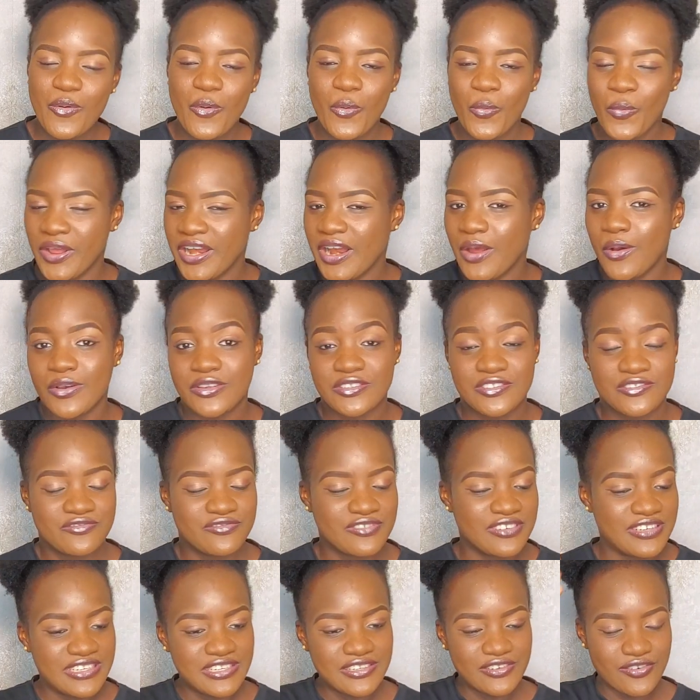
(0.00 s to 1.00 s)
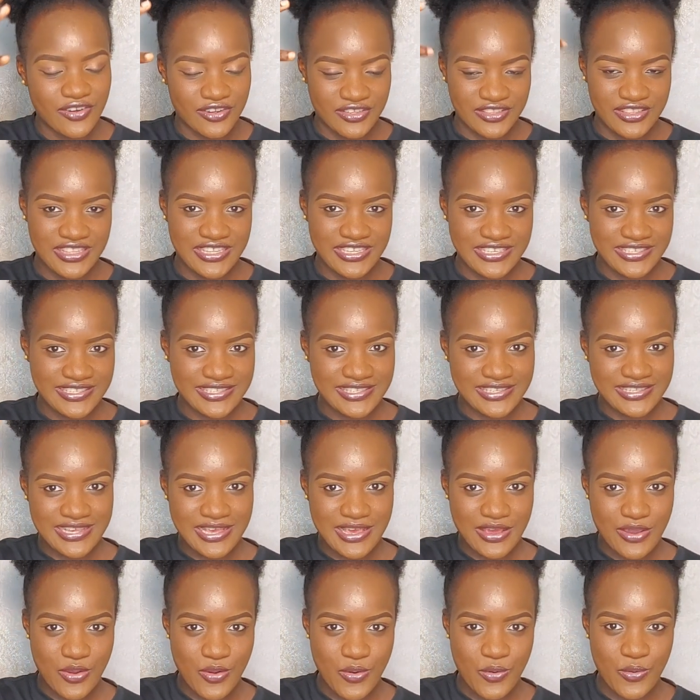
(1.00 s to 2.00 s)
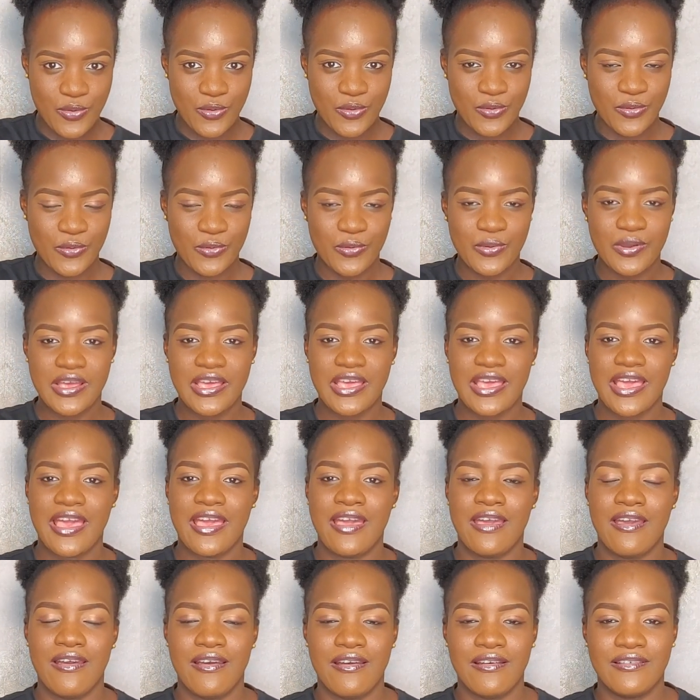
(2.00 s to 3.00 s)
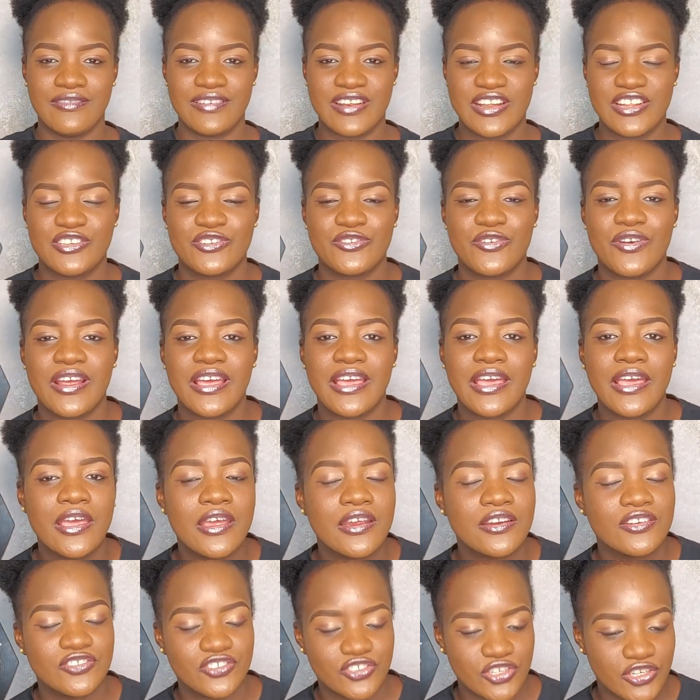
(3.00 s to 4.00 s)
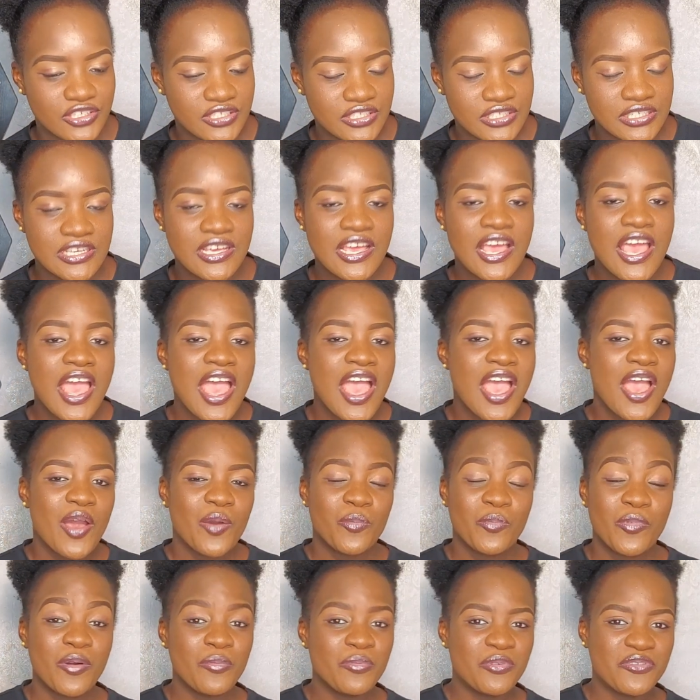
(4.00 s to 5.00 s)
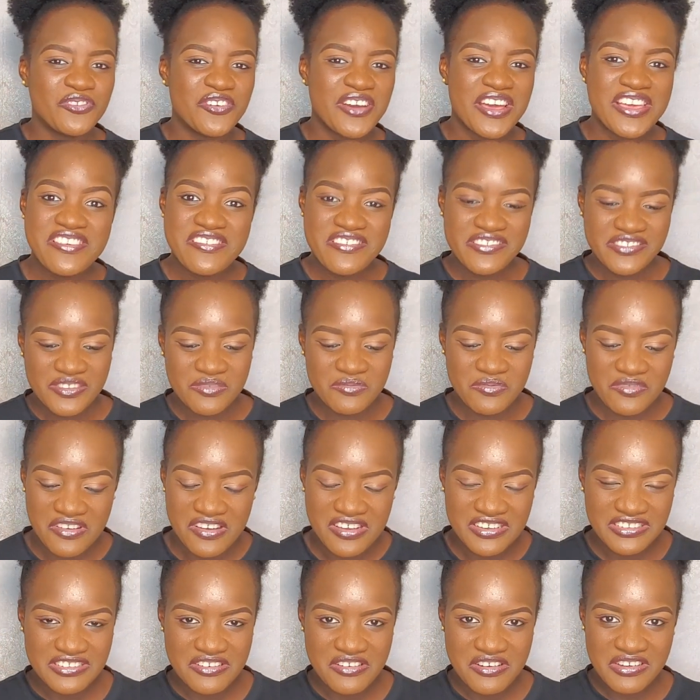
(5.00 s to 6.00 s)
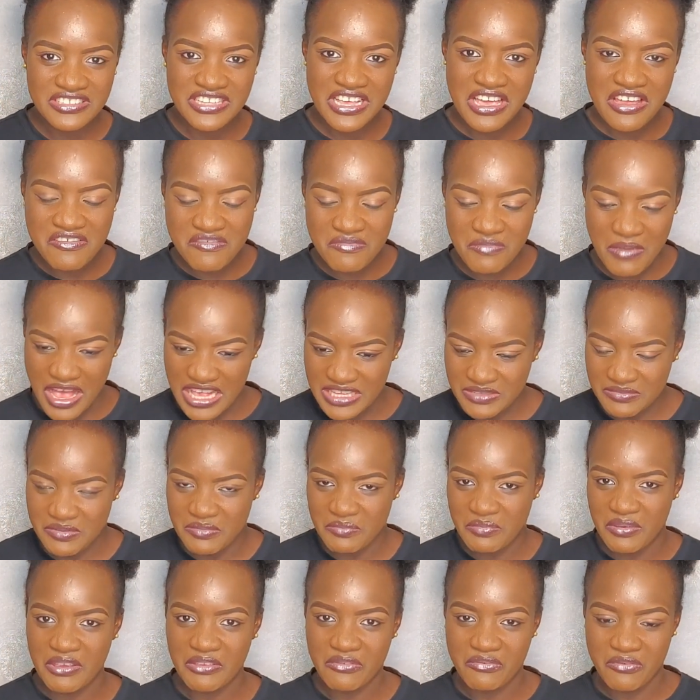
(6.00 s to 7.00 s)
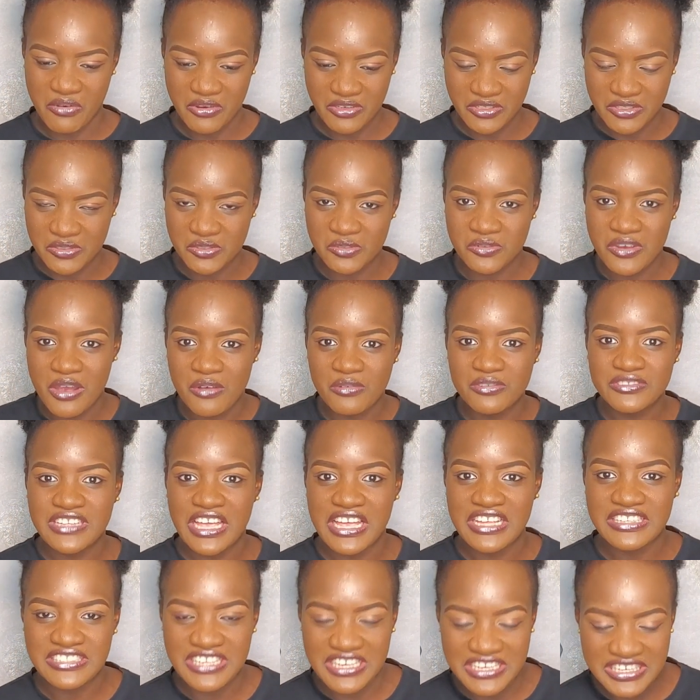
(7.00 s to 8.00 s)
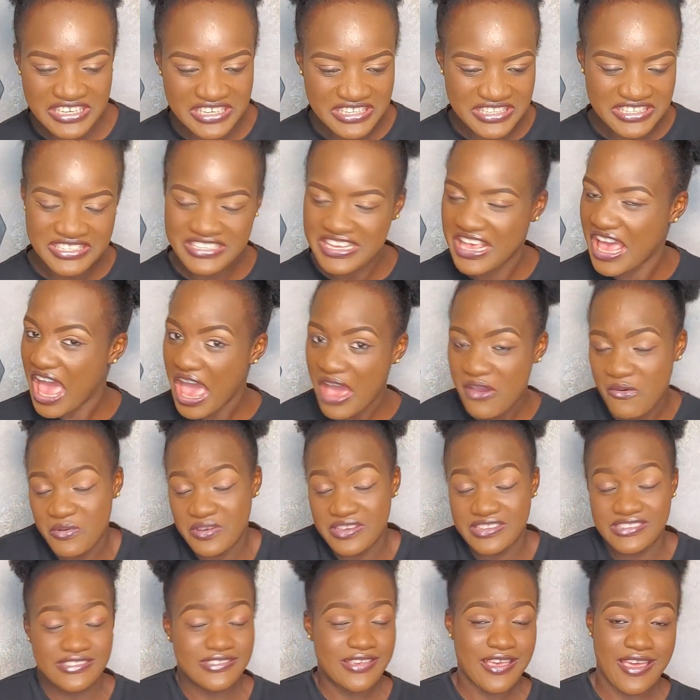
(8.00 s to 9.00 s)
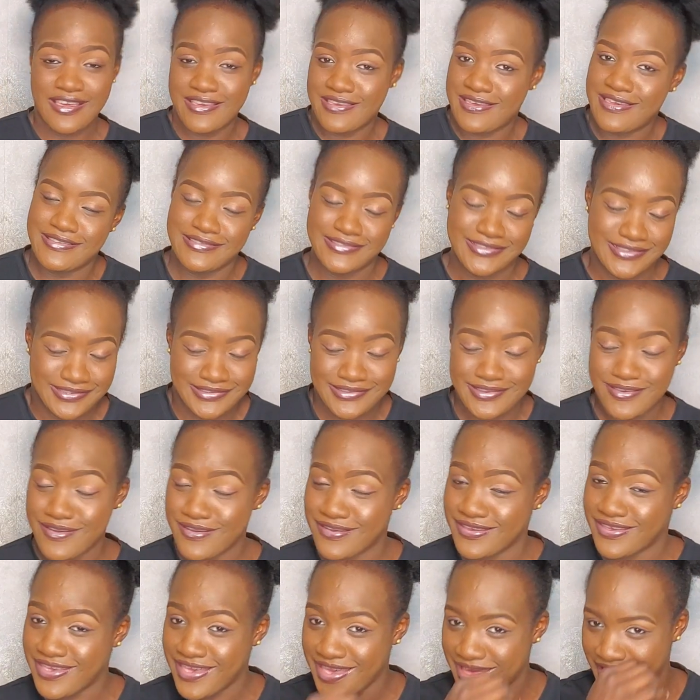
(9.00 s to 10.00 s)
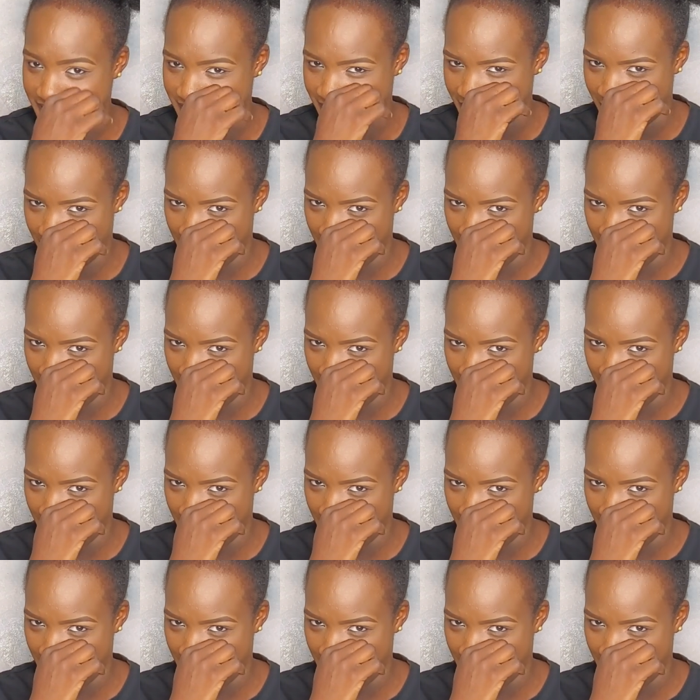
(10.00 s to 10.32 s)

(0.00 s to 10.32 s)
When I wasn't really on this whole natural hair journey. But before, I used to, because the hotel room has been paid for. Sure, why would I take it? I will take it. Your gear.